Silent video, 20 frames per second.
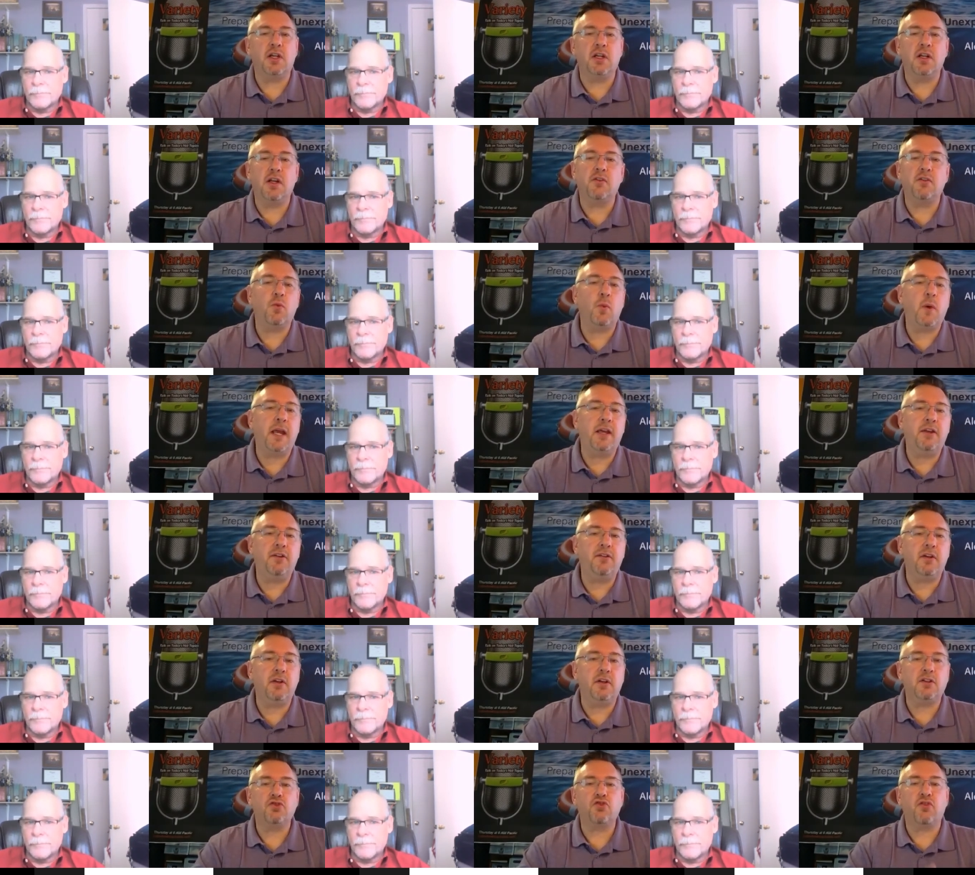Speaker 1: in other ways?
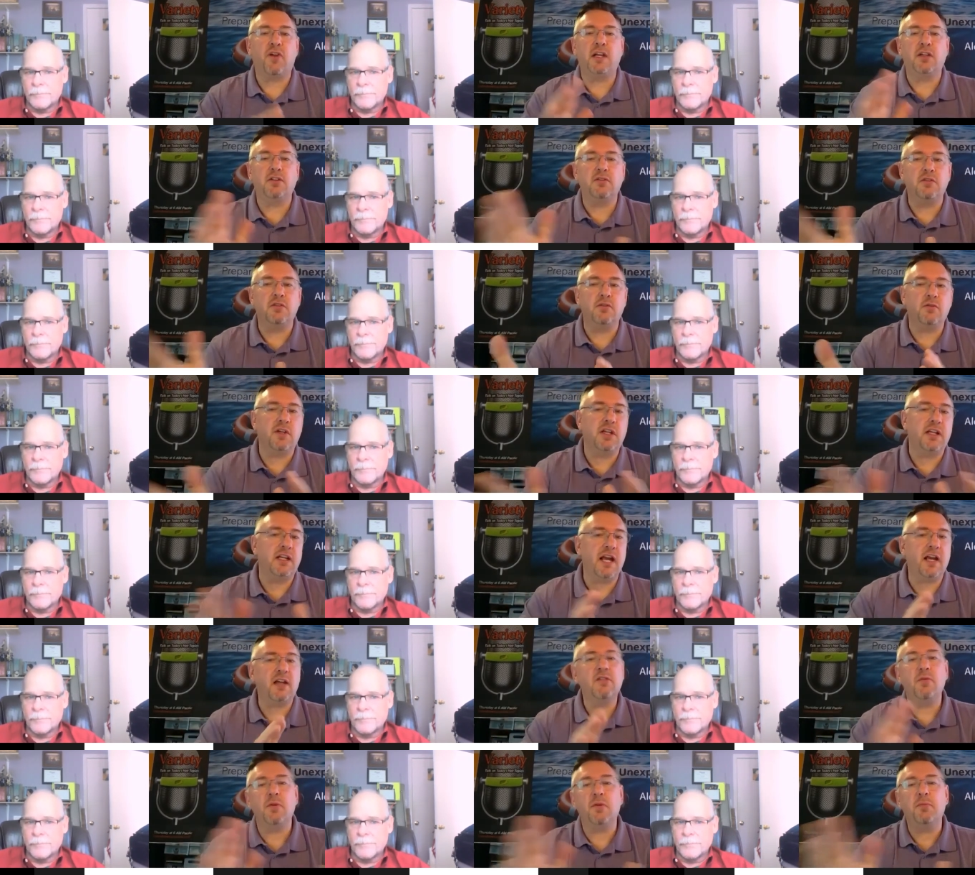trying to
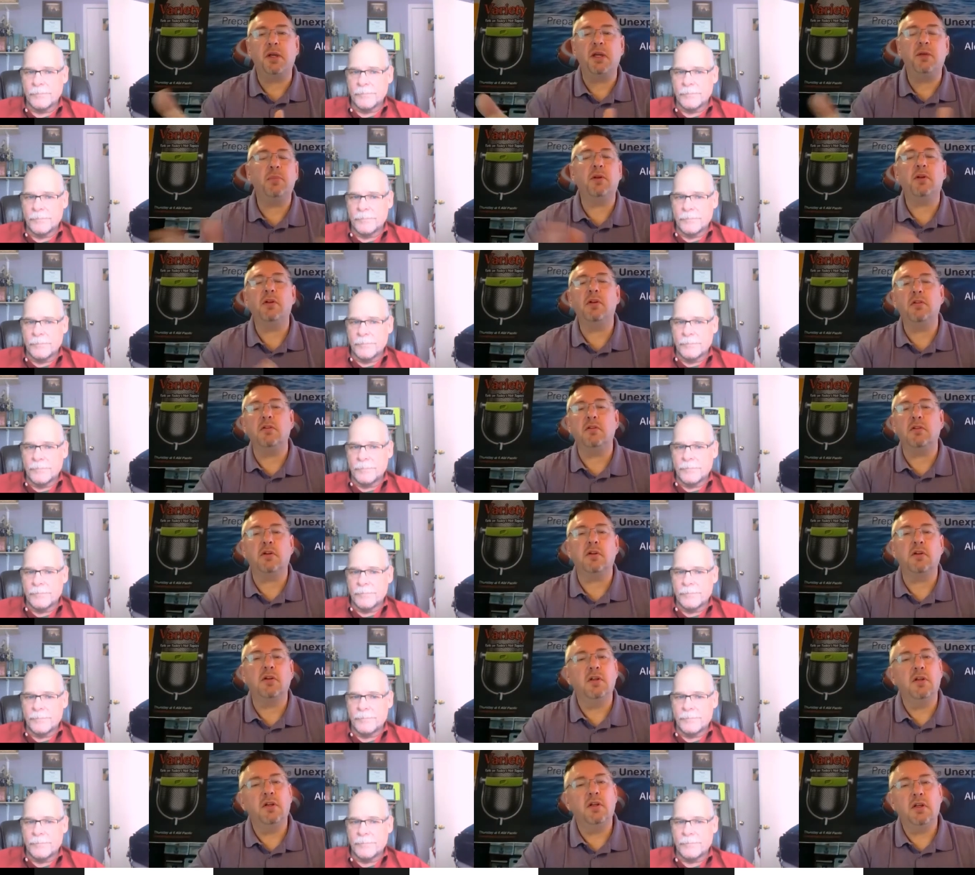connect with people, or
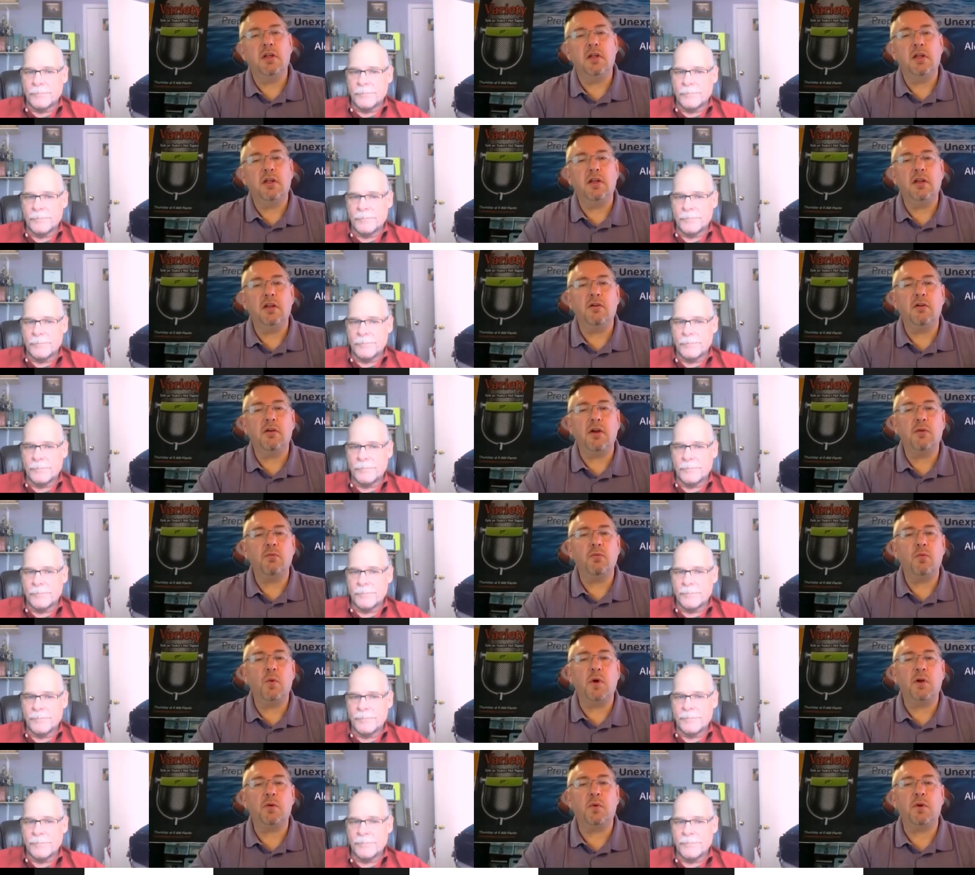you know, uh,
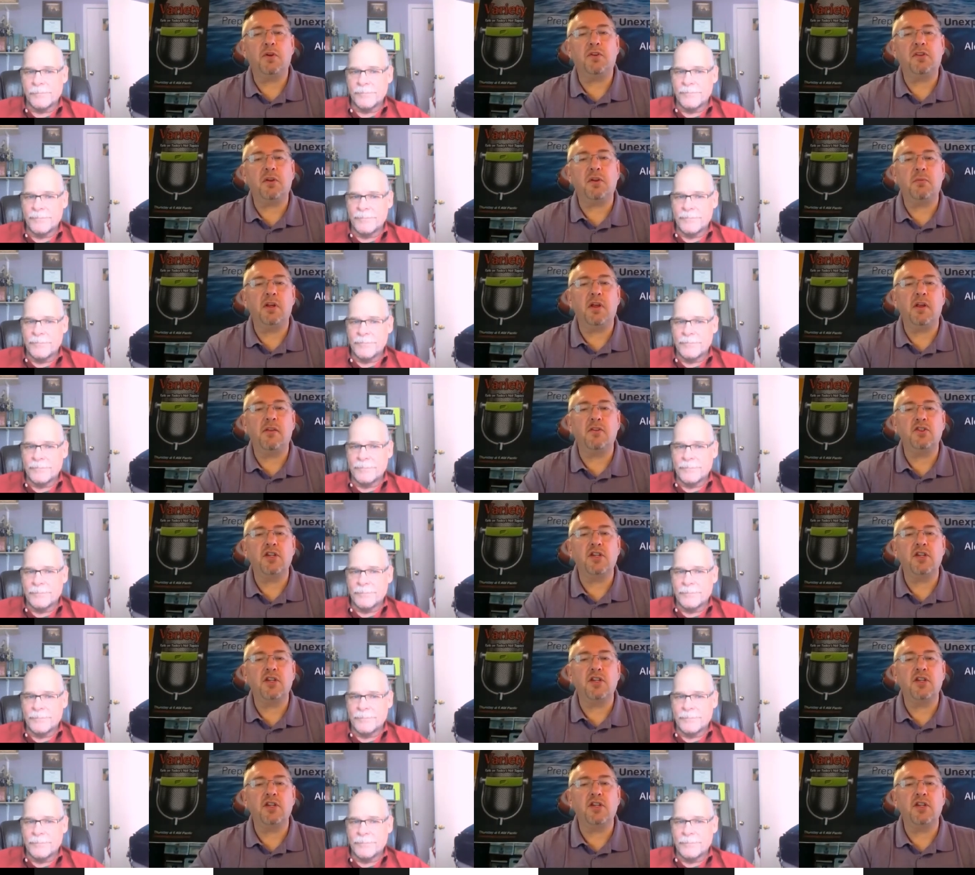what what are some of the other